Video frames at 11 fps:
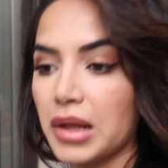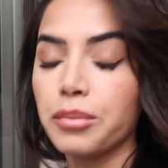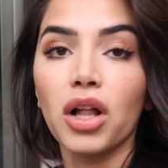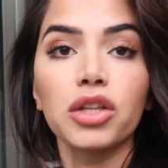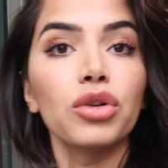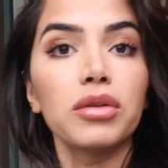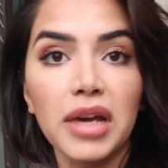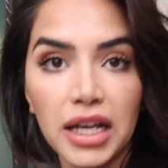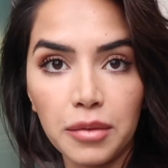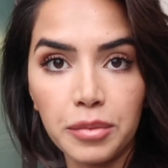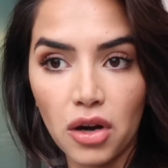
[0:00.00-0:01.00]
Bollywood
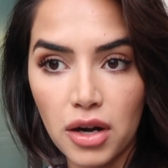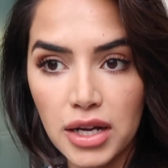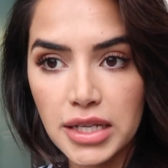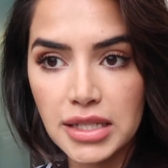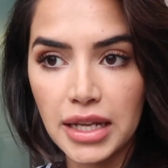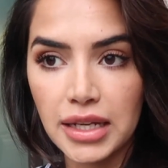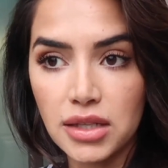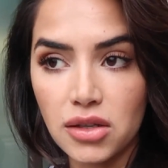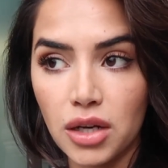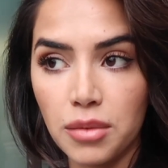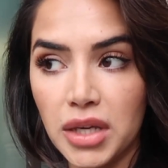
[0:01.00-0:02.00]
makeup artist, and he's
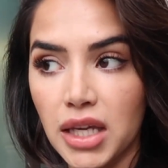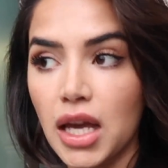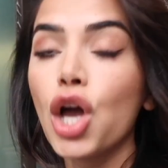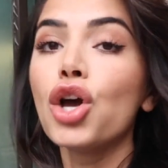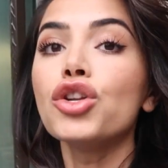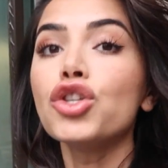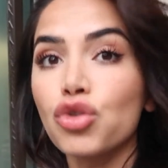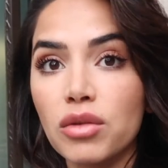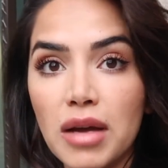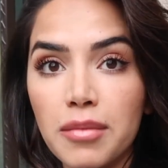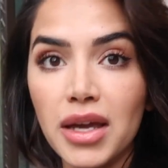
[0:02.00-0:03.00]
going to be
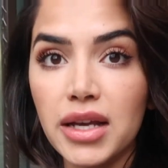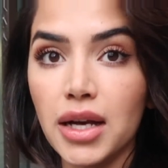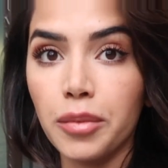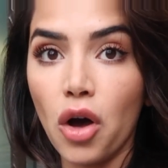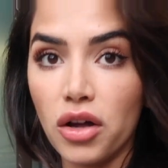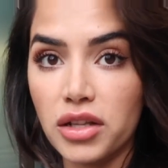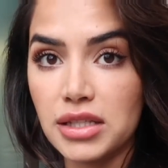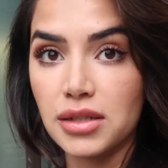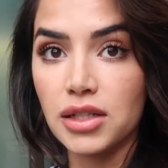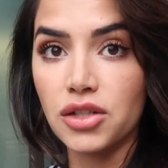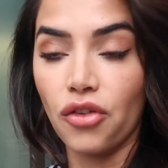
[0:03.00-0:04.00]
doing my makeup on
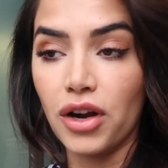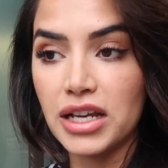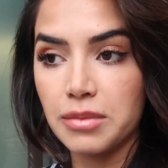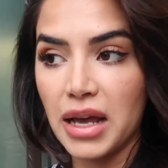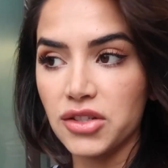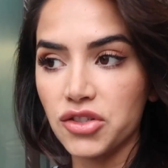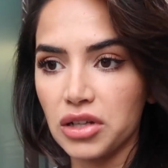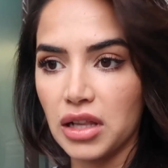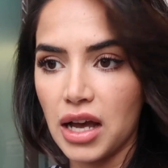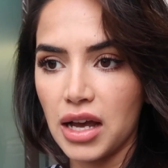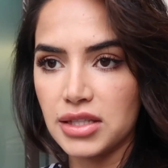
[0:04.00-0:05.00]
stage for his
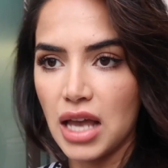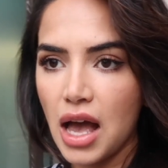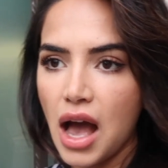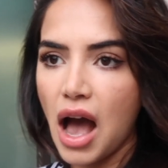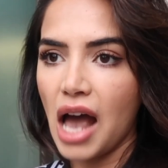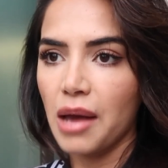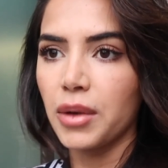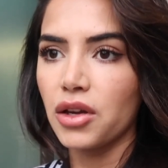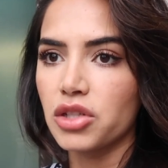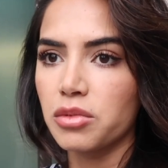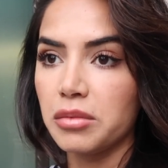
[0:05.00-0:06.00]
masterclass. I'm
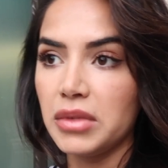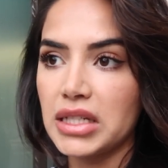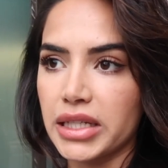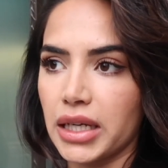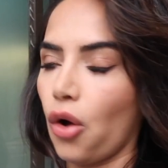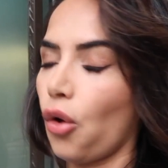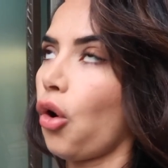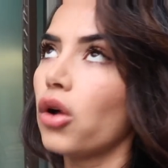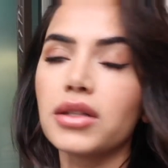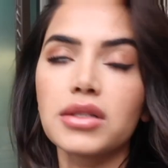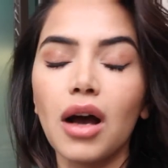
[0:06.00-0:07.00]
going to be meeting
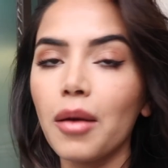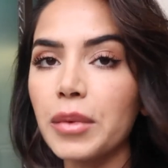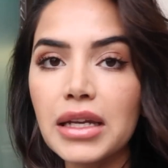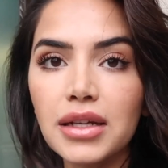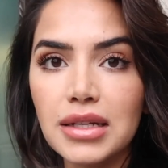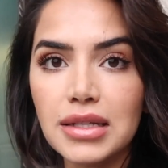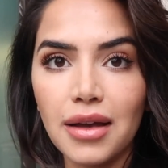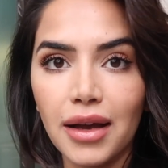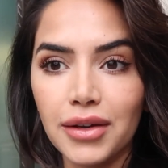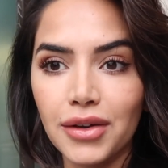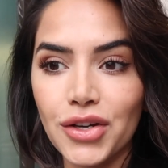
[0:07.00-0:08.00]
all the top Indian
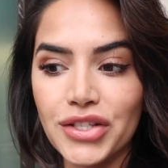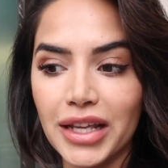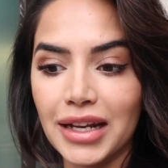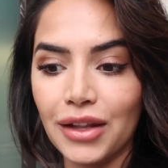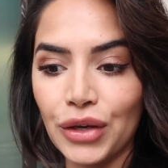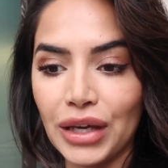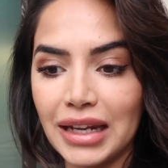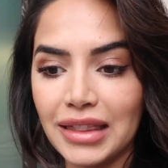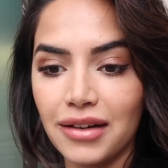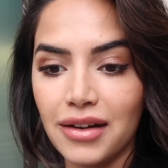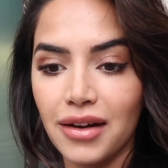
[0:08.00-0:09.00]
designers and looking
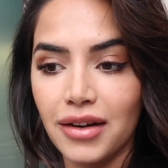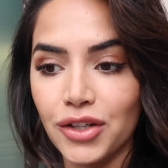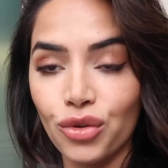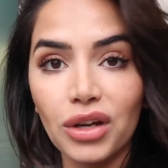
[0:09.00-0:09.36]
at their new